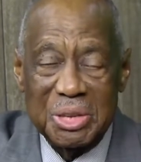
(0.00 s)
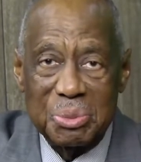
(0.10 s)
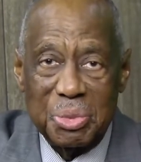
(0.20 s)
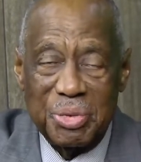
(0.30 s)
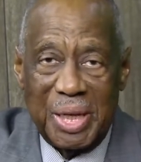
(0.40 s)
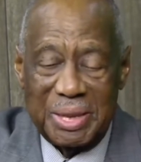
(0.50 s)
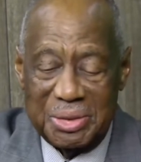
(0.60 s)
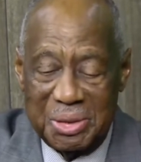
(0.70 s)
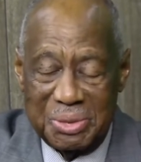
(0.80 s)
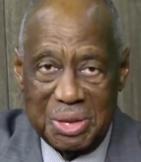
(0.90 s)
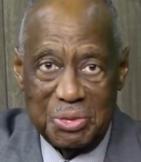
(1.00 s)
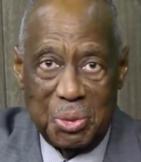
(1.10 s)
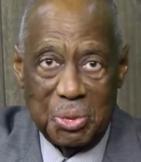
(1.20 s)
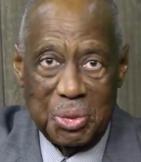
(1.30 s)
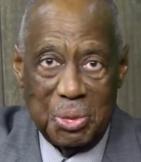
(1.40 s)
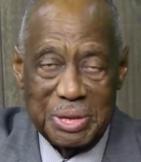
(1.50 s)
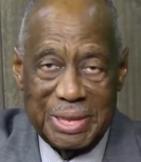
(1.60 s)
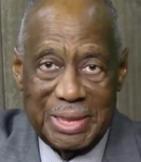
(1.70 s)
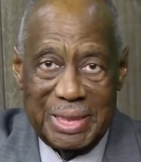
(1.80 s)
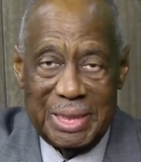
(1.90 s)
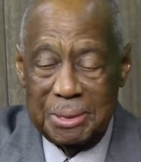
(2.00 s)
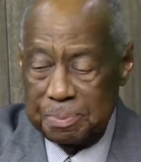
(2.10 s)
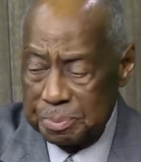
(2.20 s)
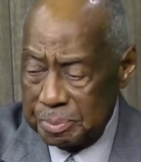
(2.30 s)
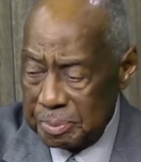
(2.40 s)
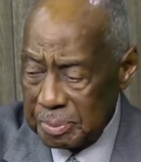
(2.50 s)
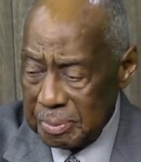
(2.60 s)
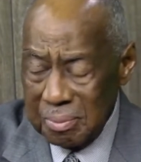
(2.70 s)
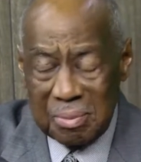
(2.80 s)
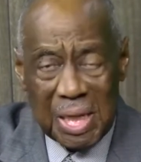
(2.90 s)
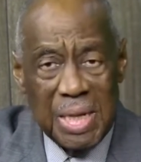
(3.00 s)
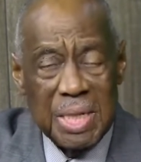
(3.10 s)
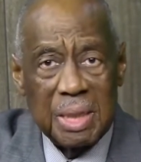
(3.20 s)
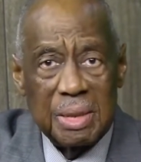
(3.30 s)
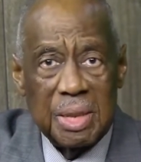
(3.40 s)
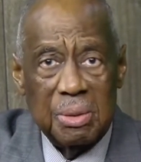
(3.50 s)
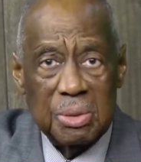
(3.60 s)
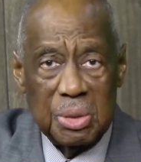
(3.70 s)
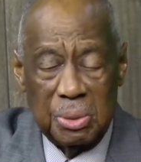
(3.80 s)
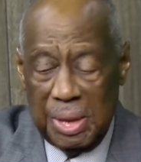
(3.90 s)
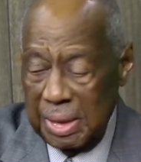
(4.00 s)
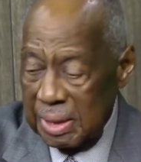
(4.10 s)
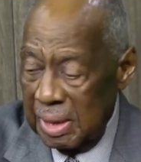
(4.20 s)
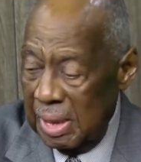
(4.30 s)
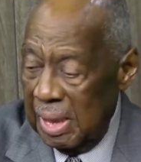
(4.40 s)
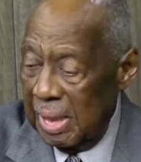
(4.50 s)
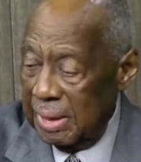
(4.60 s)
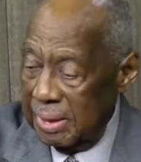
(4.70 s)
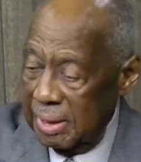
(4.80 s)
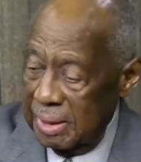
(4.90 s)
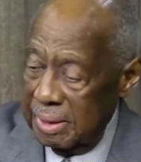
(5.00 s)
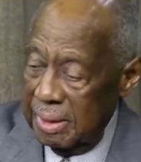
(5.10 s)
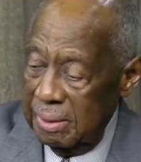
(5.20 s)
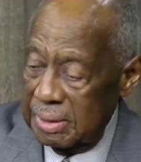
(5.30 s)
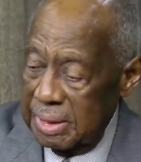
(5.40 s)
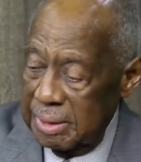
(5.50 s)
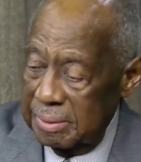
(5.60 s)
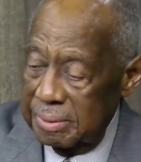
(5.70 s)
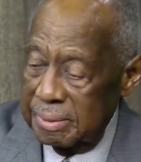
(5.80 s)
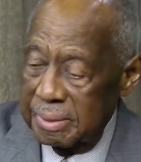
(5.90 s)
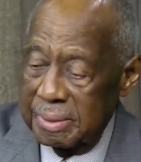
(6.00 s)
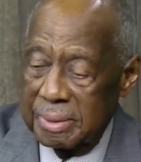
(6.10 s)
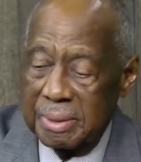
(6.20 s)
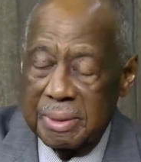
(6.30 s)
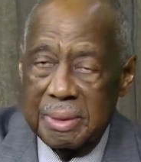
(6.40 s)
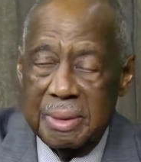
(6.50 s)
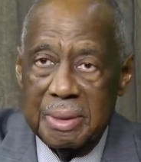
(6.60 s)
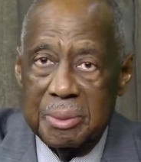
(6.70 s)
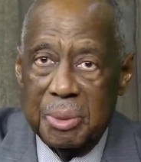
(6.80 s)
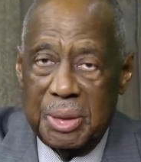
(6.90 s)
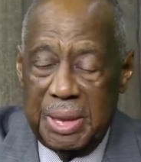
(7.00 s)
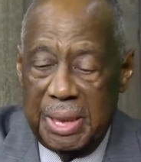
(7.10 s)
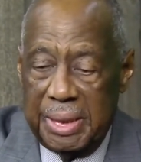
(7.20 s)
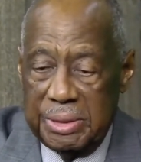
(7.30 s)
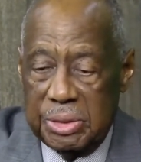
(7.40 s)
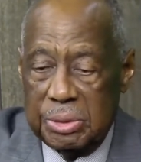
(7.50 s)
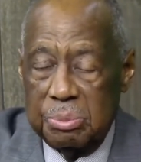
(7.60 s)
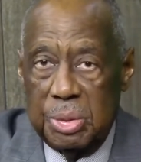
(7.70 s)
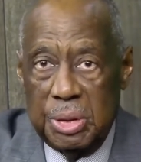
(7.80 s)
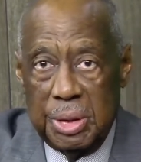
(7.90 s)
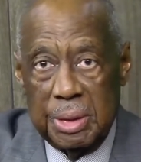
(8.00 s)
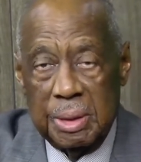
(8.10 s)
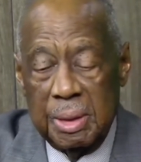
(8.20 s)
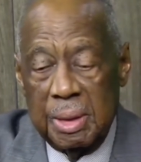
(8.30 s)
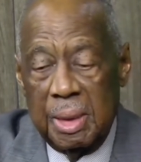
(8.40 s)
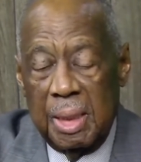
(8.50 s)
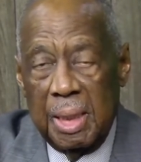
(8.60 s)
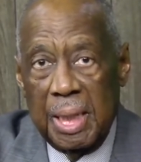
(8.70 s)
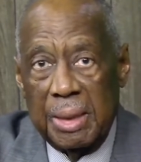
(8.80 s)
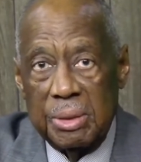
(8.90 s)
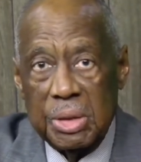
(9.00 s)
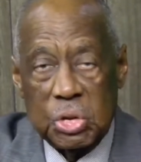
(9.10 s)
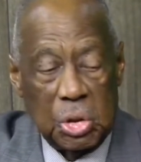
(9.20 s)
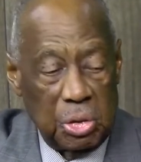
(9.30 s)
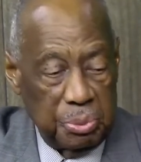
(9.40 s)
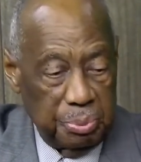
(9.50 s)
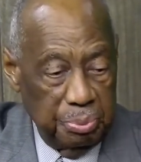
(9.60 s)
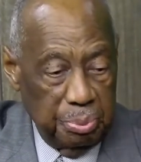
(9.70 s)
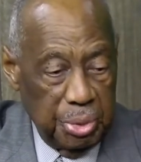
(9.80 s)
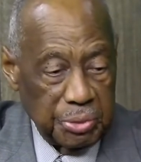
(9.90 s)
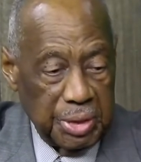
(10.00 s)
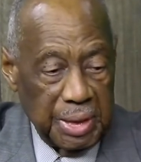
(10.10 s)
providing services for those in need, and he continues to do that. And here's a Bernie Hayes mug, and you just saw the book that I